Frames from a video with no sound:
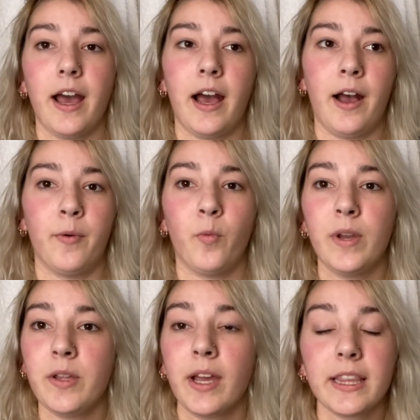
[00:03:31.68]
When
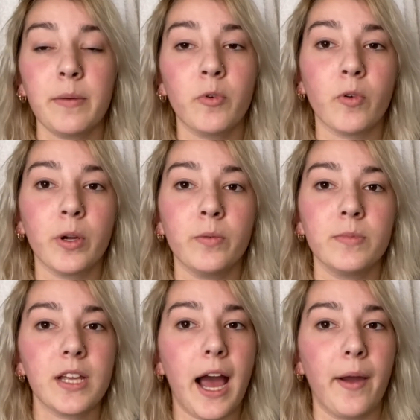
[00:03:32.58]
you get them
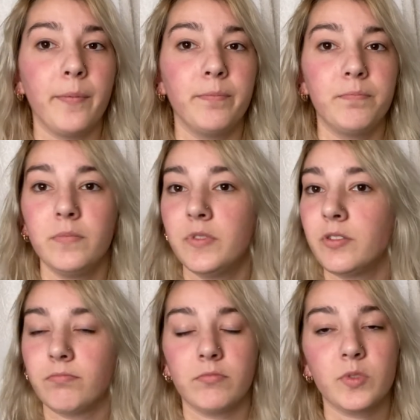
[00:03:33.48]
groomed, I
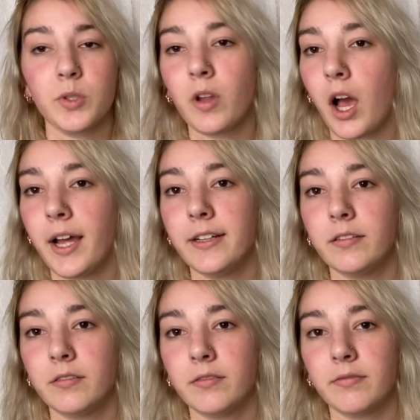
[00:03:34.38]
do not
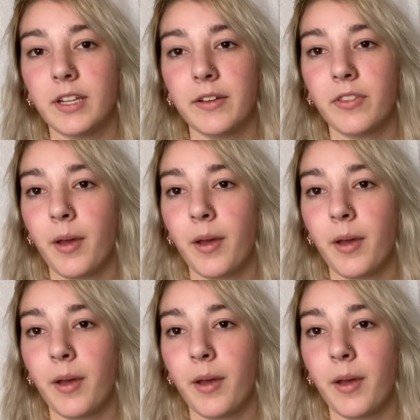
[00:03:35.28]
give them a